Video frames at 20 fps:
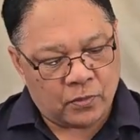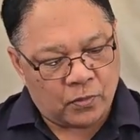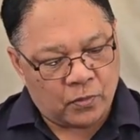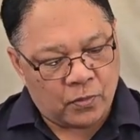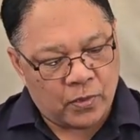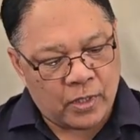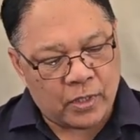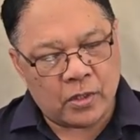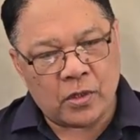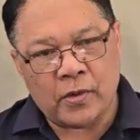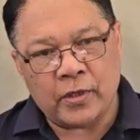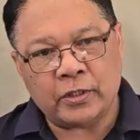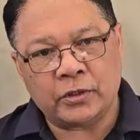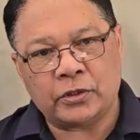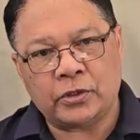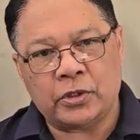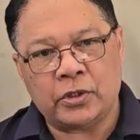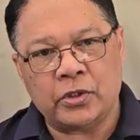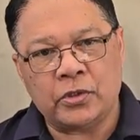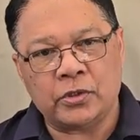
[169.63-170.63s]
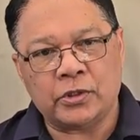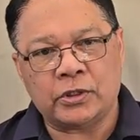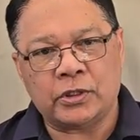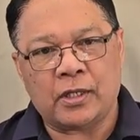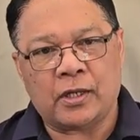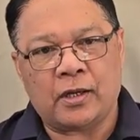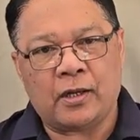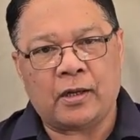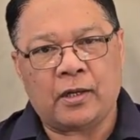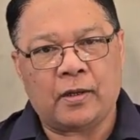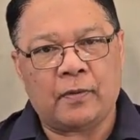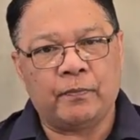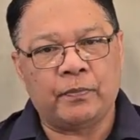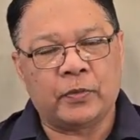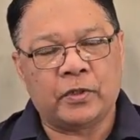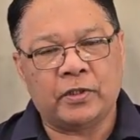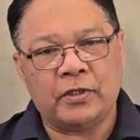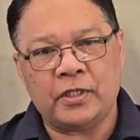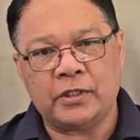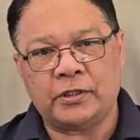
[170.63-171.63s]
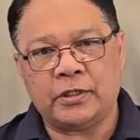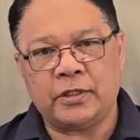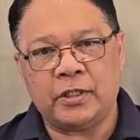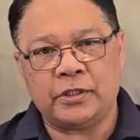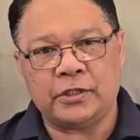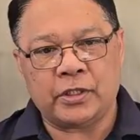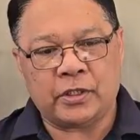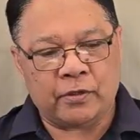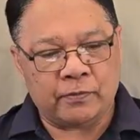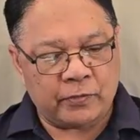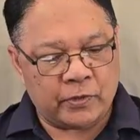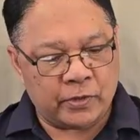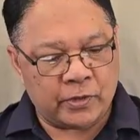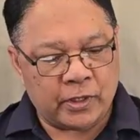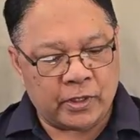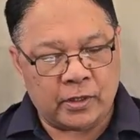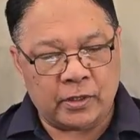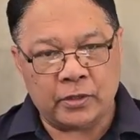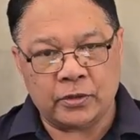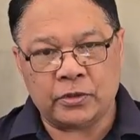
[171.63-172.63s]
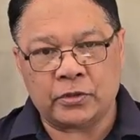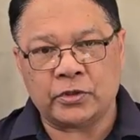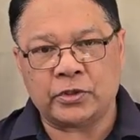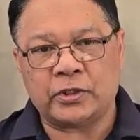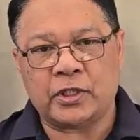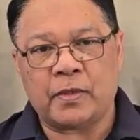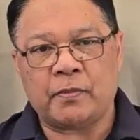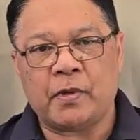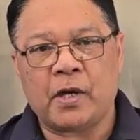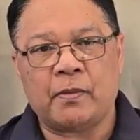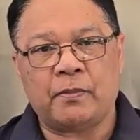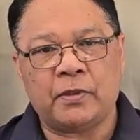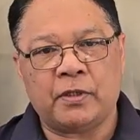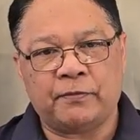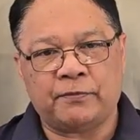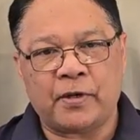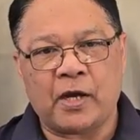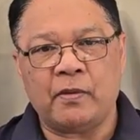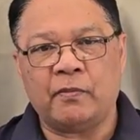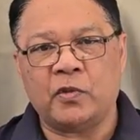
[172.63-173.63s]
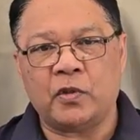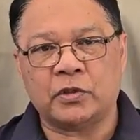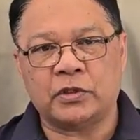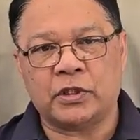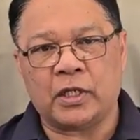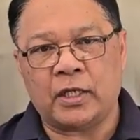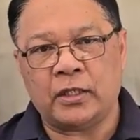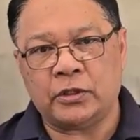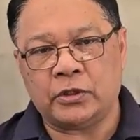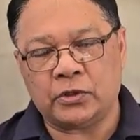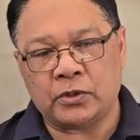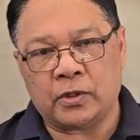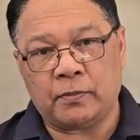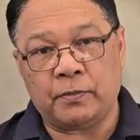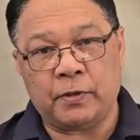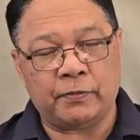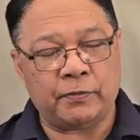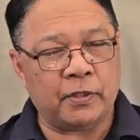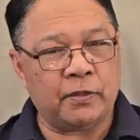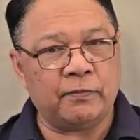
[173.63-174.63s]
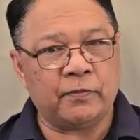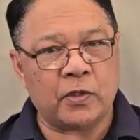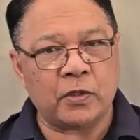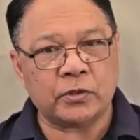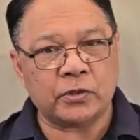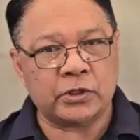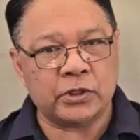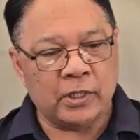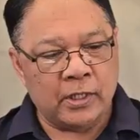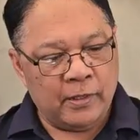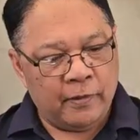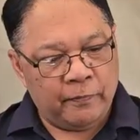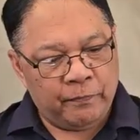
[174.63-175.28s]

we're going to use a DC-DC converter to step up the 5 volts into a 15 volts,